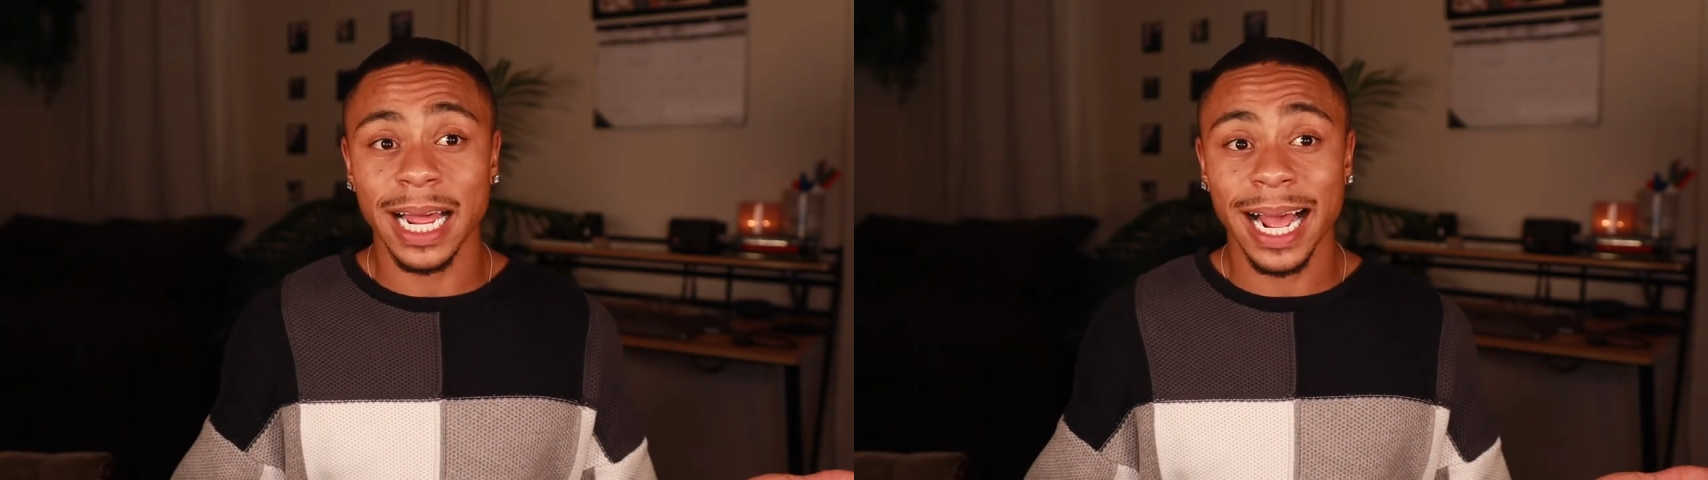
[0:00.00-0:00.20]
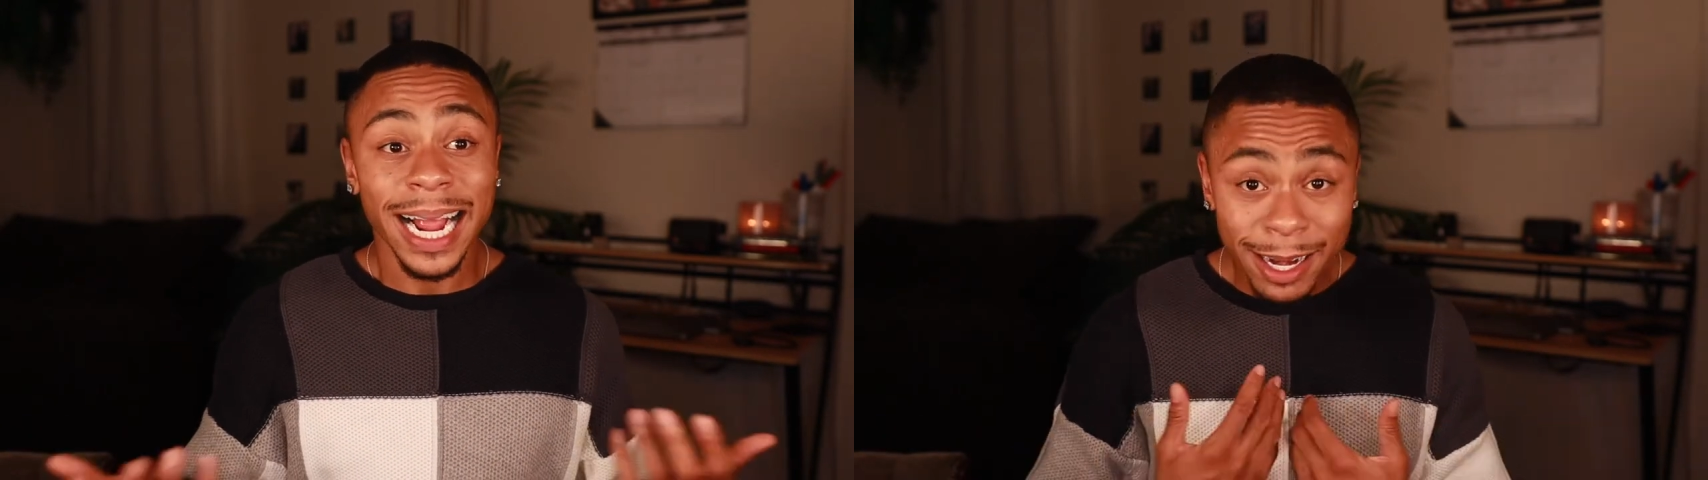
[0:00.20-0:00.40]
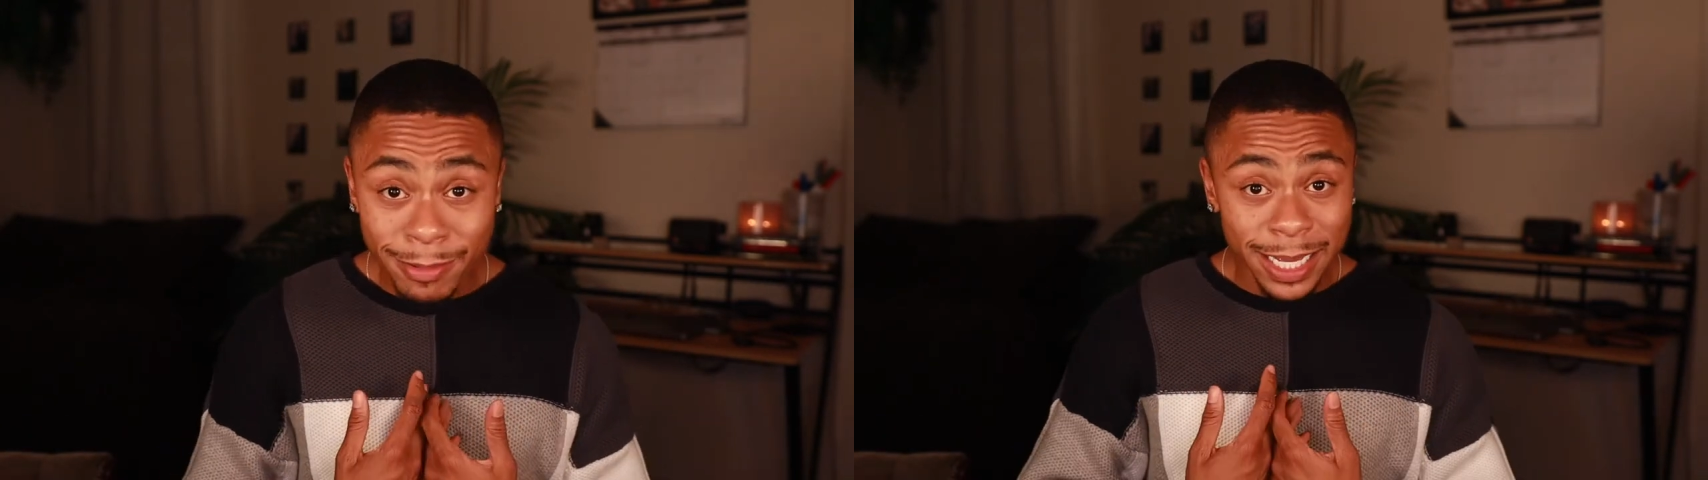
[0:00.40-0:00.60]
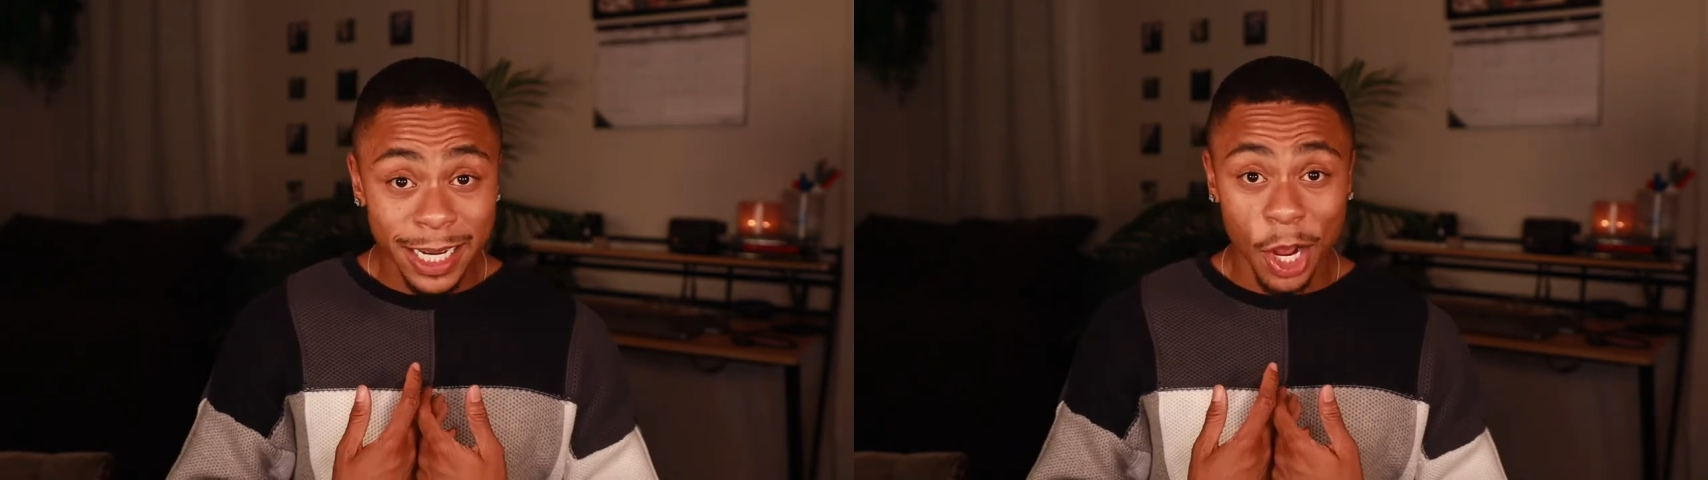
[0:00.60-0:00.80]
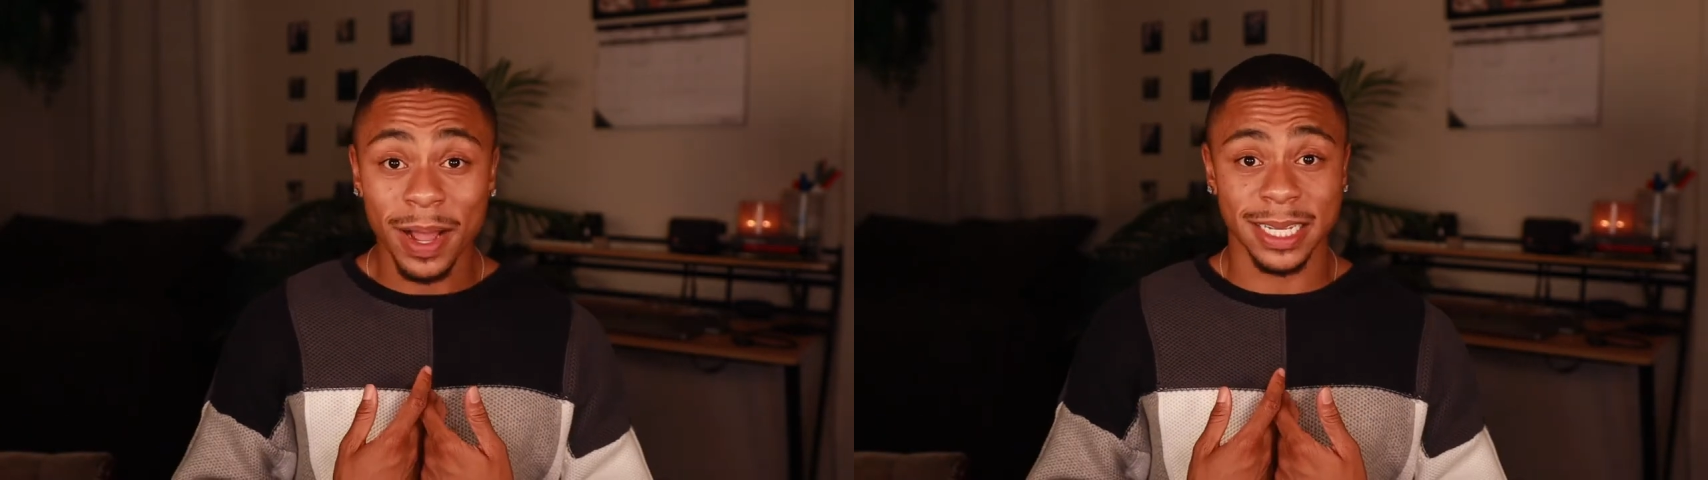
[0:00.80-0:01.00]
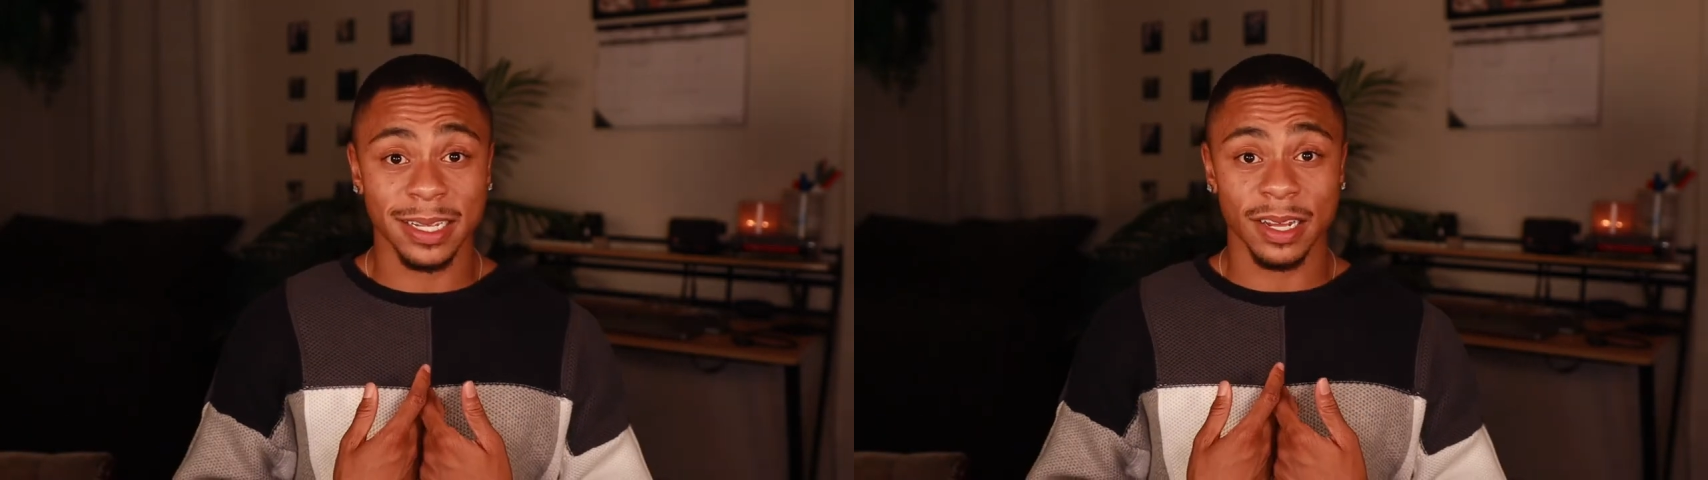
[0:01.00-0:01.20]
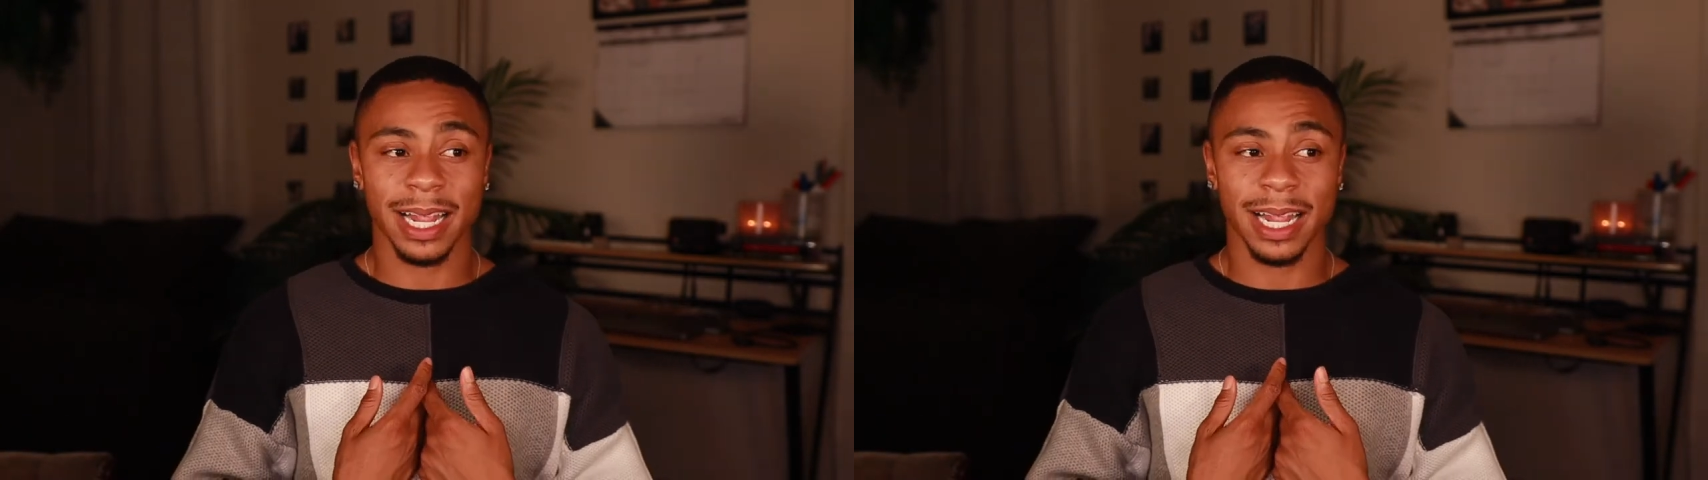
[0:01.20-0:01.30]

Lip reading: I didn't really know myself.